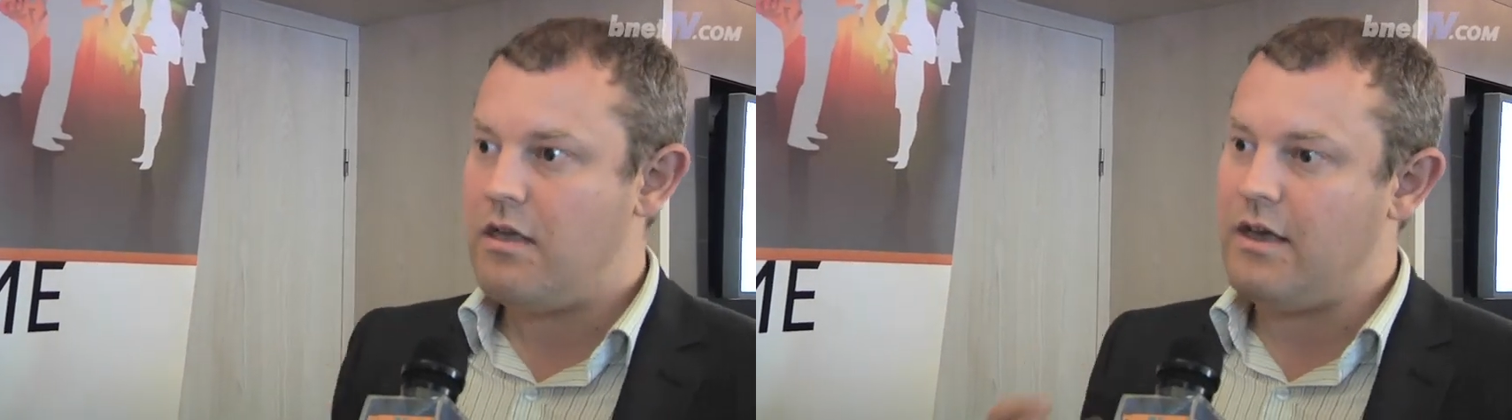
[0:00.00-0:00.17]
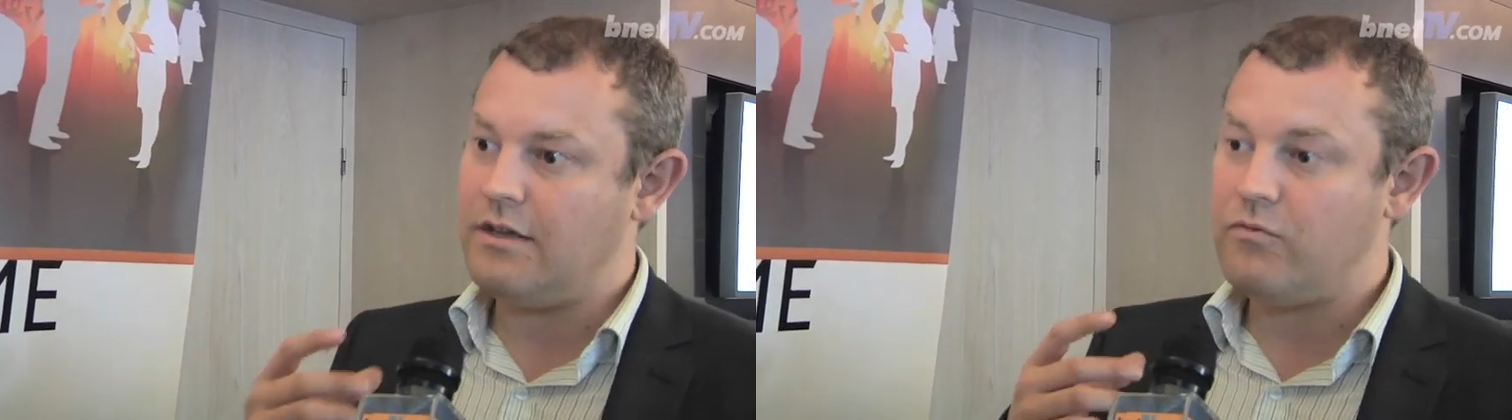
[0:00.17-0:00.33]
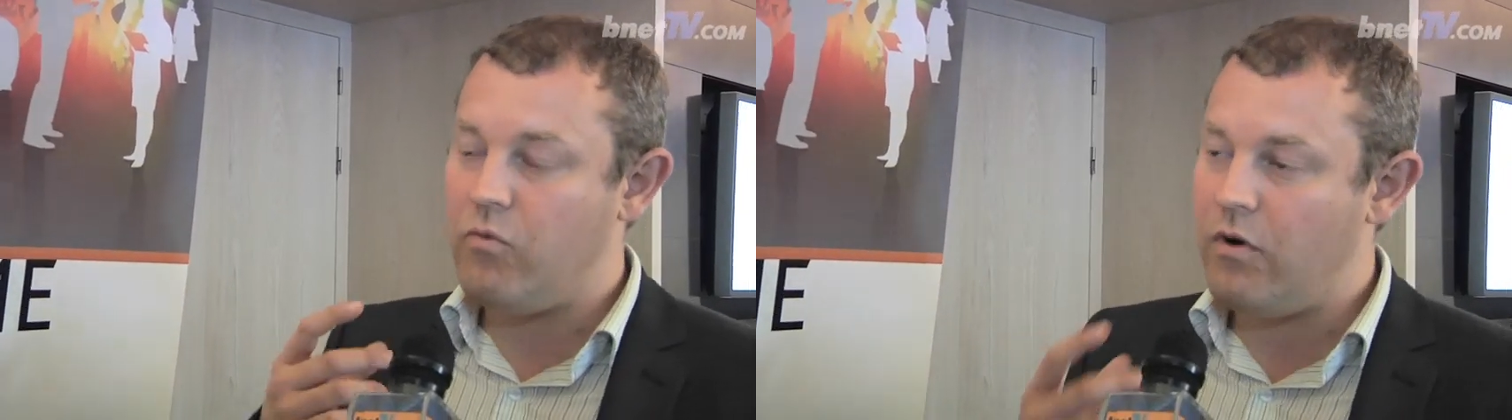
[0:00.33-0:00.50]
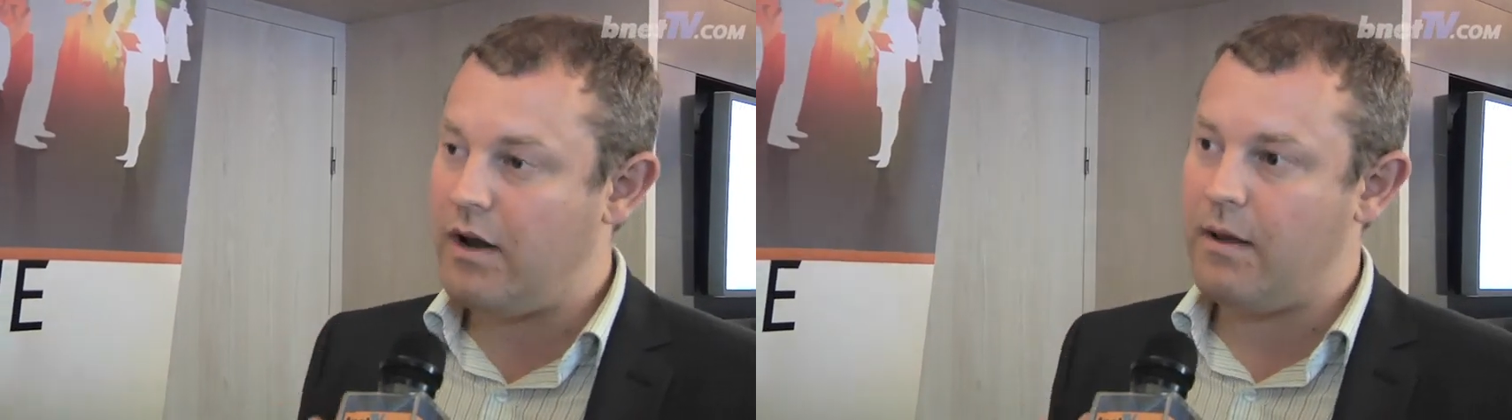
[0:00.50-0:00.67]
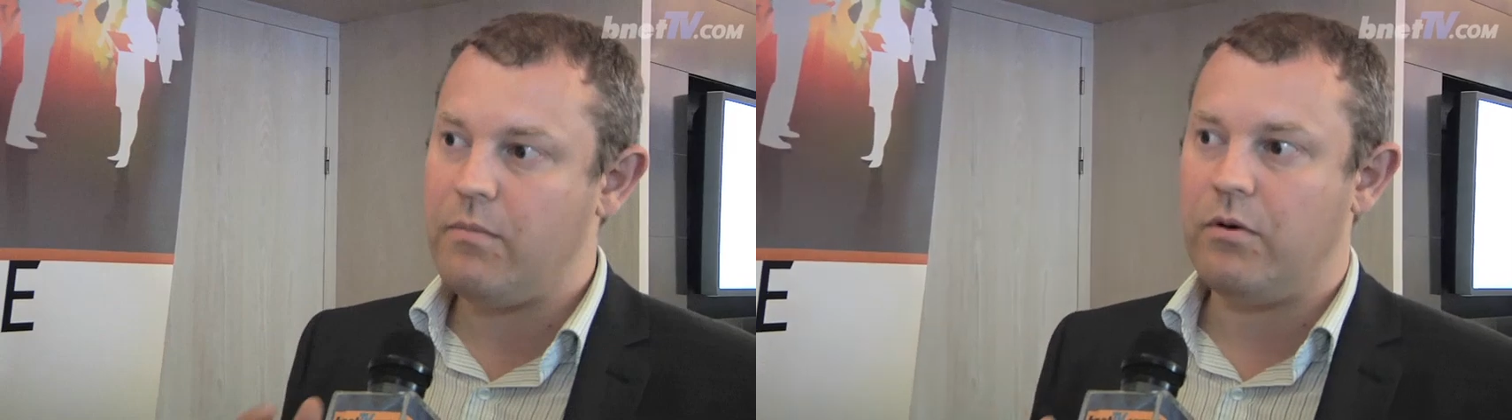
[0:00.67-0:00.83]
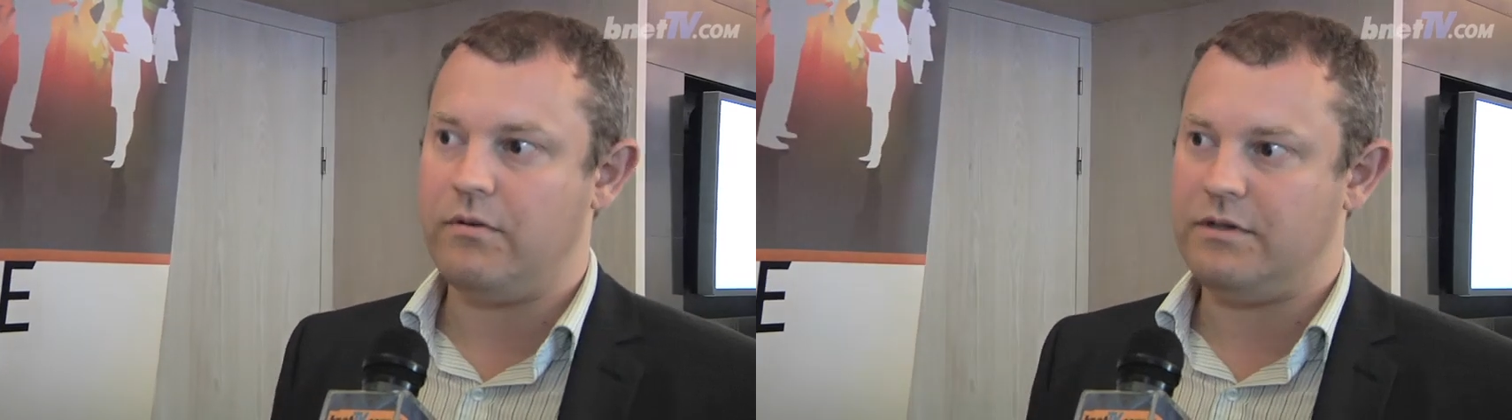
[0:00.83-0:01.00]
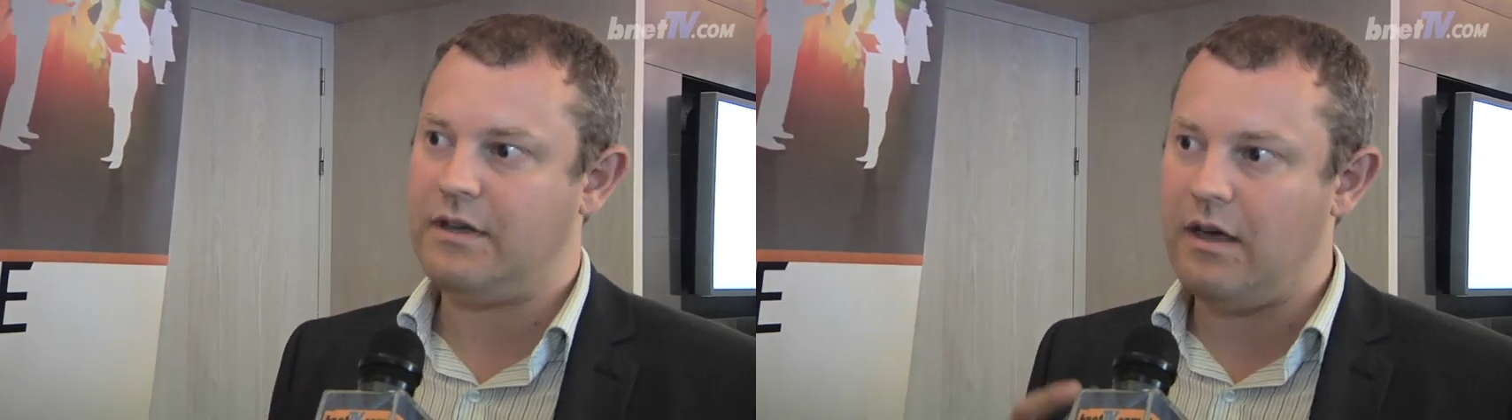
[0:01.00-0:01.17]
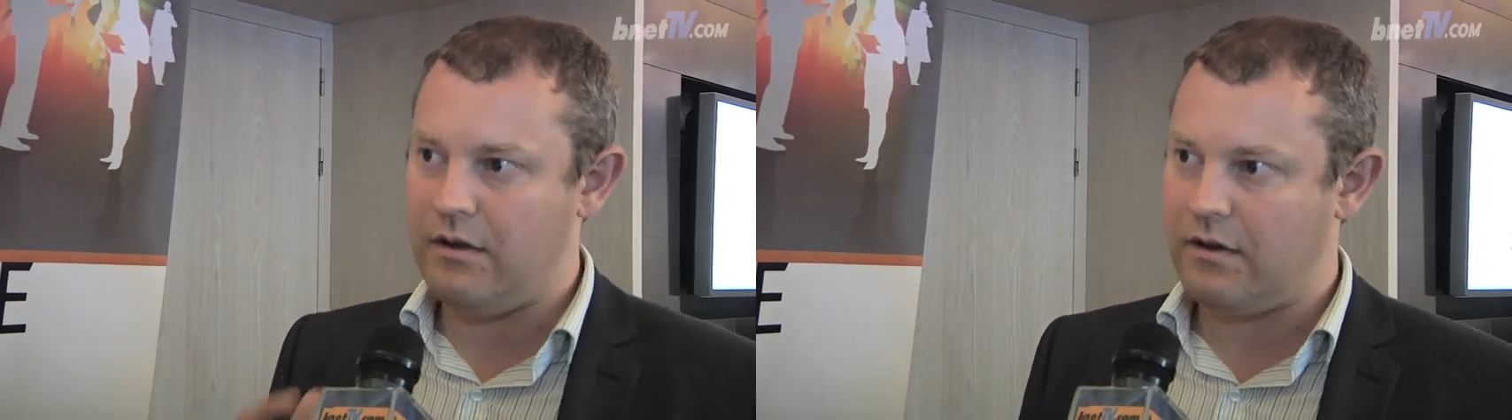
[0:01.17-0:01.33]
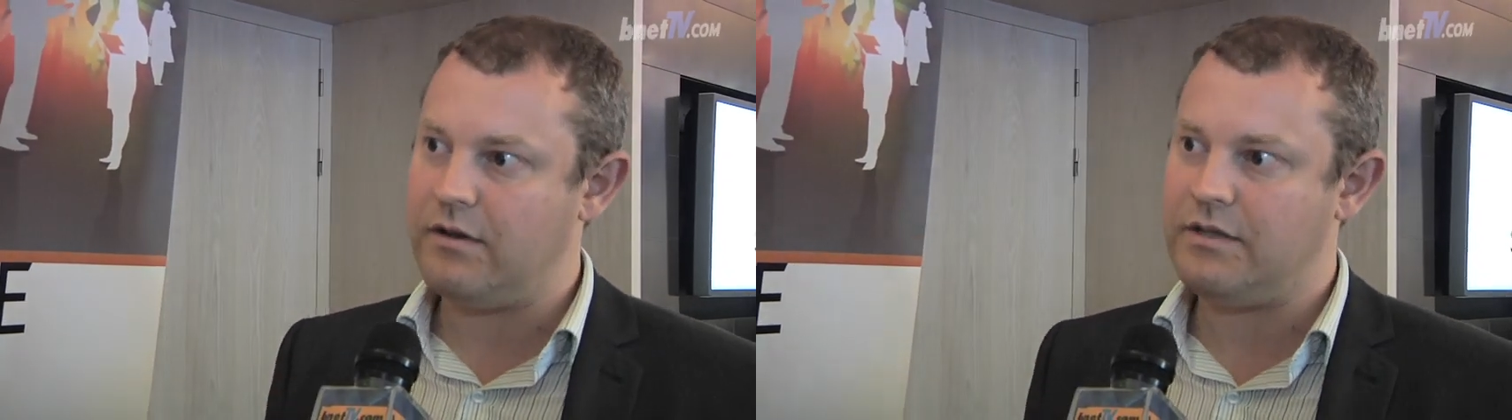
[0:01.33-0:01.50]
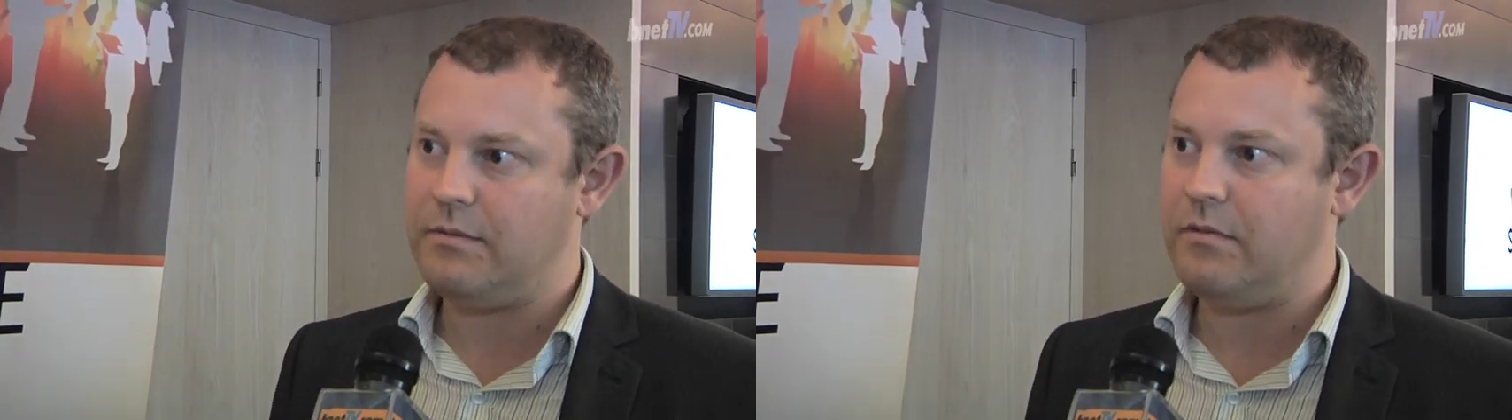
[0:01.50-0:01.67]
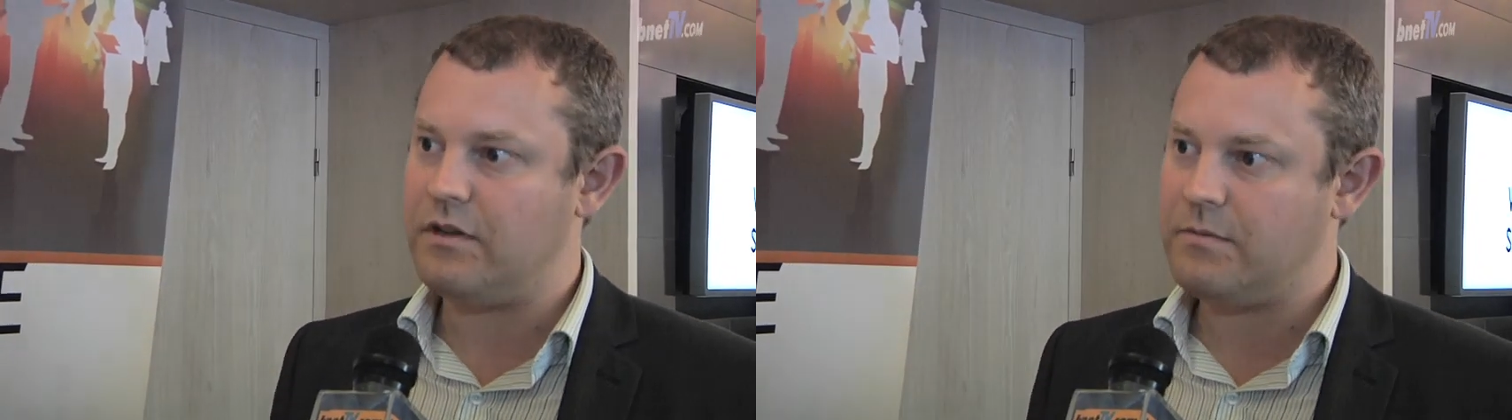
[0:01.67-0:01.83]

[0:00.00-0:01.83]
that it's really important to get the customer